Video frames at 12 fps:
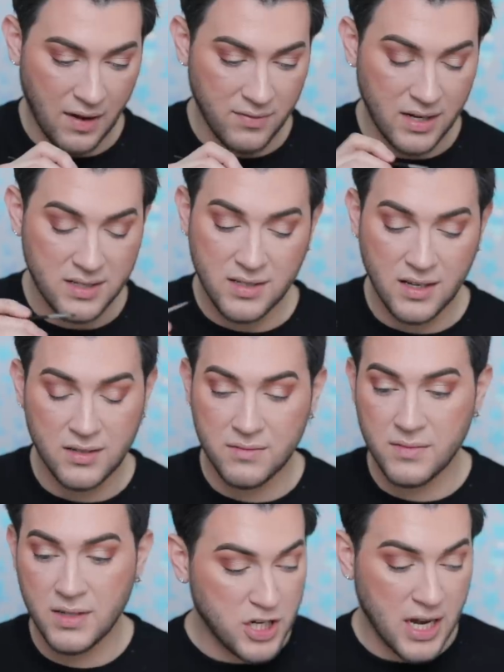I've not
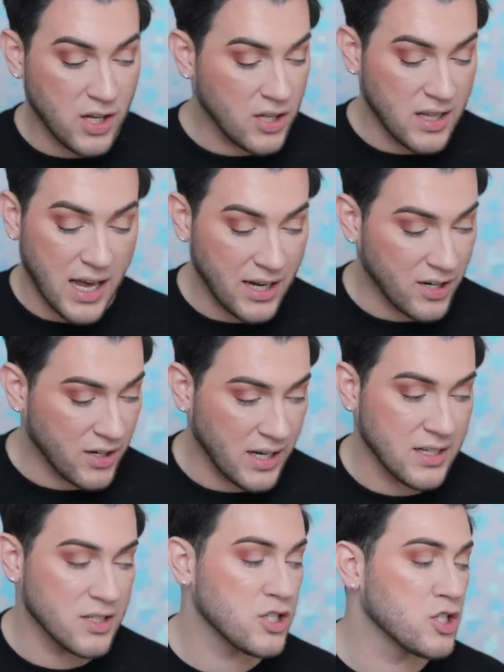done gel liner
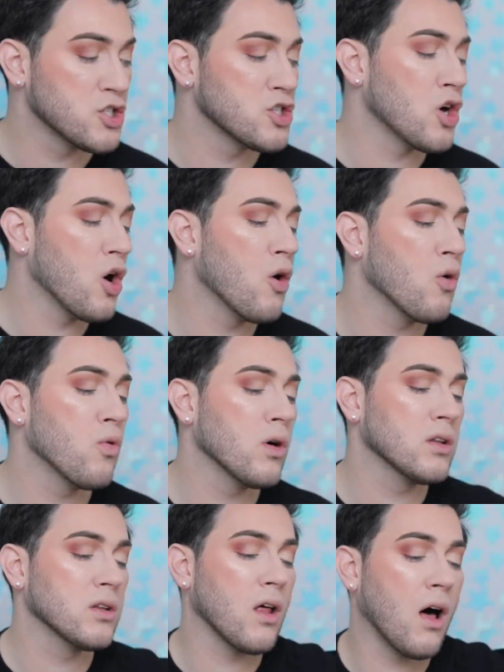in
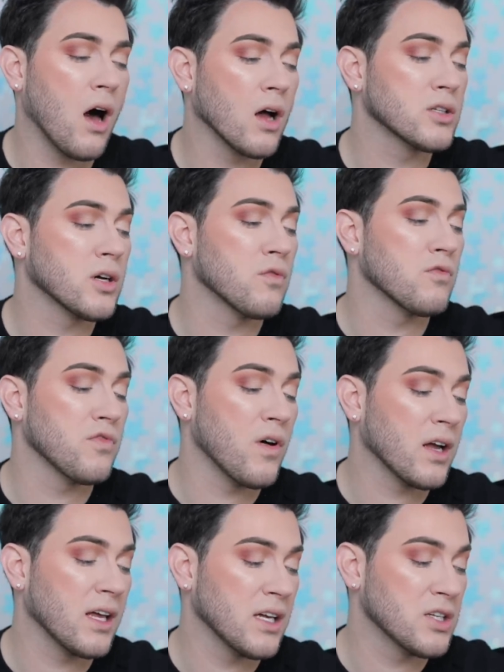so long. Don't
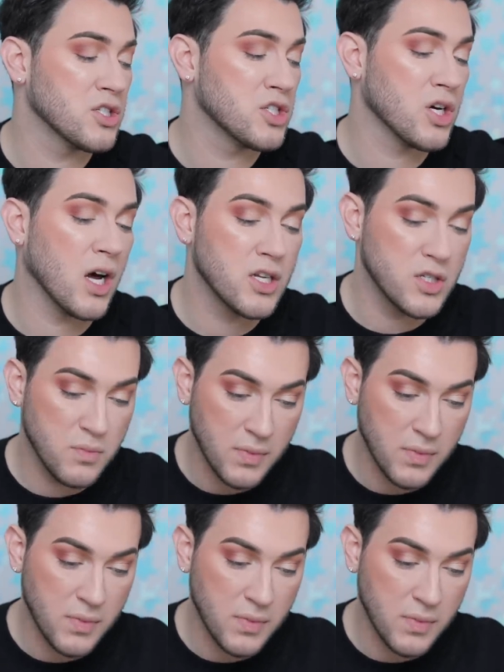fucking judge